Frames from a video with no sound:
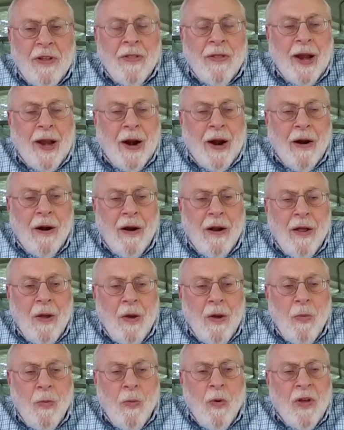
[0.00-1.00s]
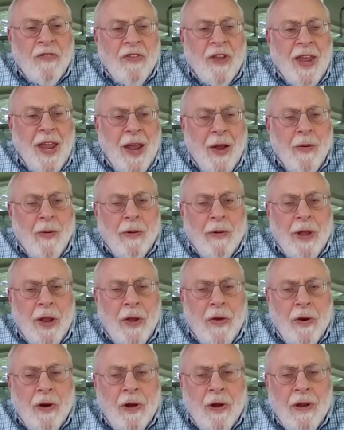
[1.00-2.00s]
there was equally
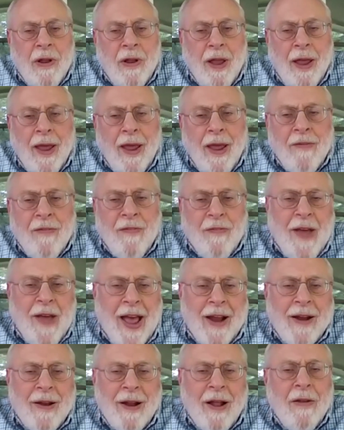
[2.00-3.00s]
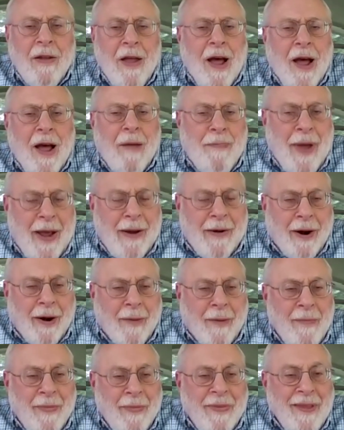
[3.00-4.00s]
good, in fact a lot
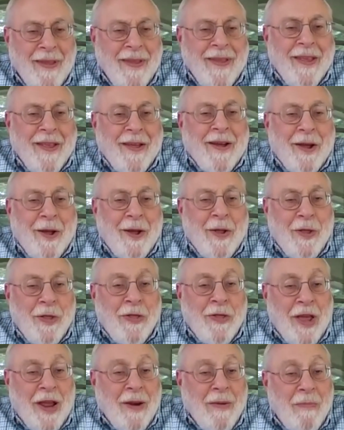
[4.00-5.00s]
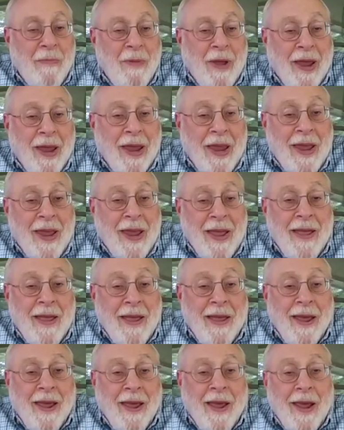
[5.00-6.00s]
better than me,
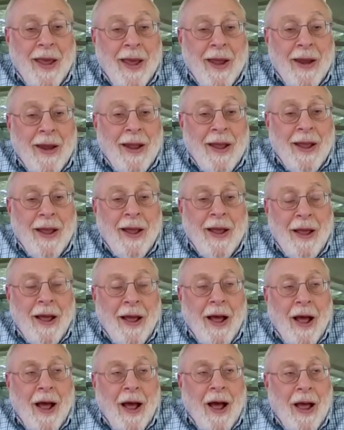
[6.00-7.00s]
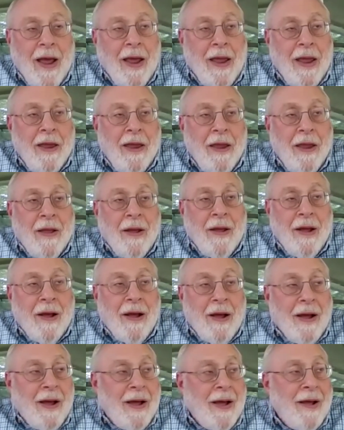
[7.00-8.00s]
and I
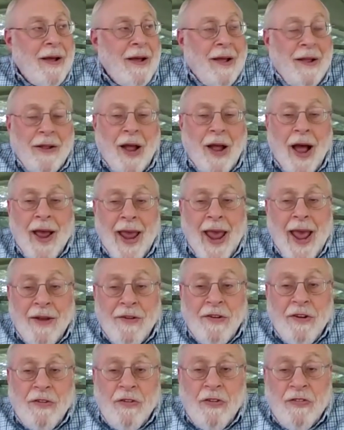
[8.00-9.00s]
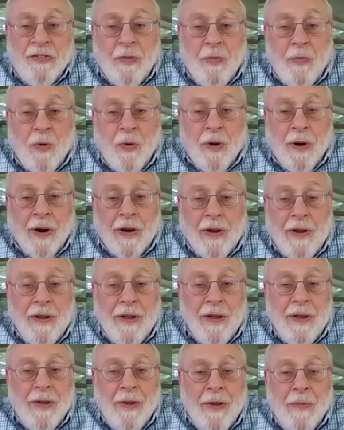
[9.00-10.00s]
had to do some work.
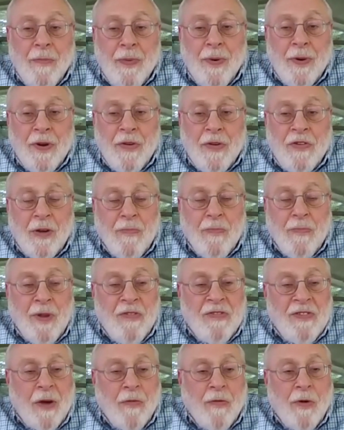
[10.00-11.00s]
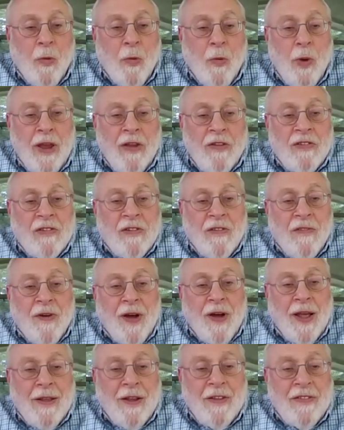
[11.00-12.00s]
But it took me several weeks to
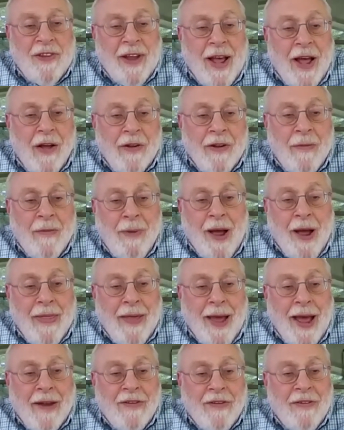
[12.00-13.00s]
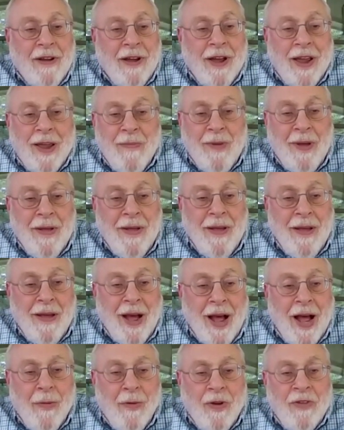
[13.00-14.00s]
find this out, and by that time,
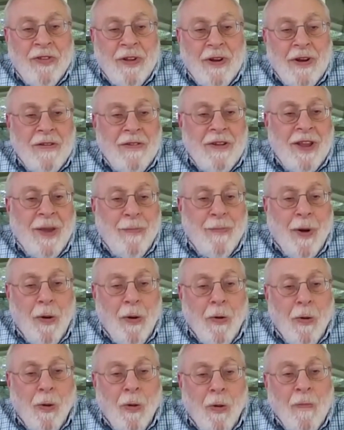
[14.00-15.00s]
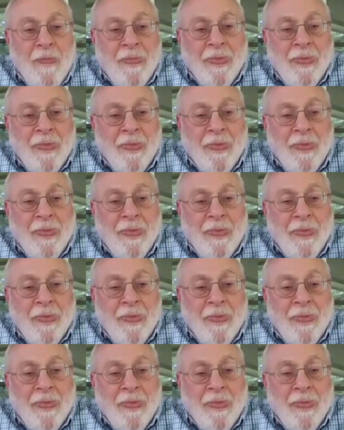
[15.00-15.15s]
I was in a deep hole